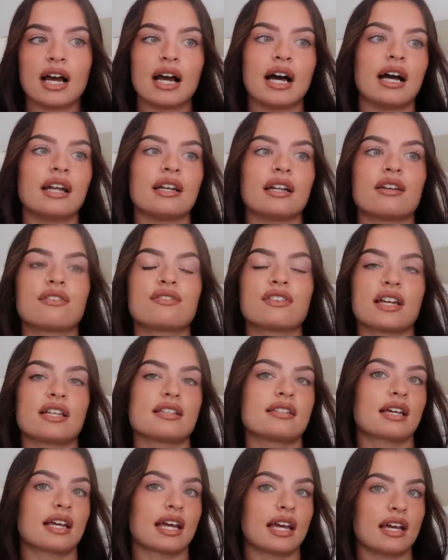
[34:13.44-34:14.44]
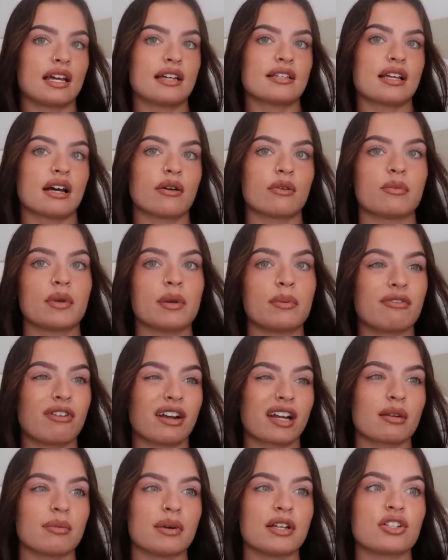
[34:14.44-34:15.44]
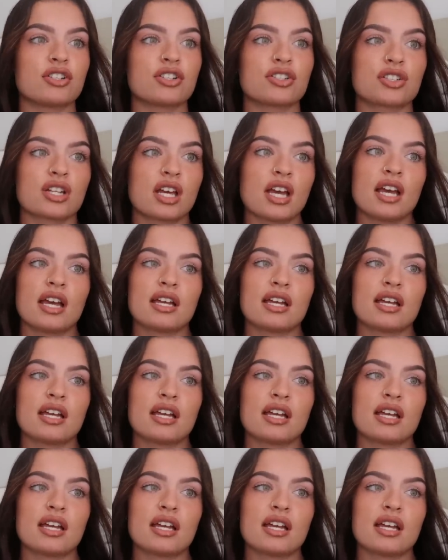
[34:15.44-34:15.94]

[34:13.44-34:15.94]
And if that is the case, I would maybe recommend just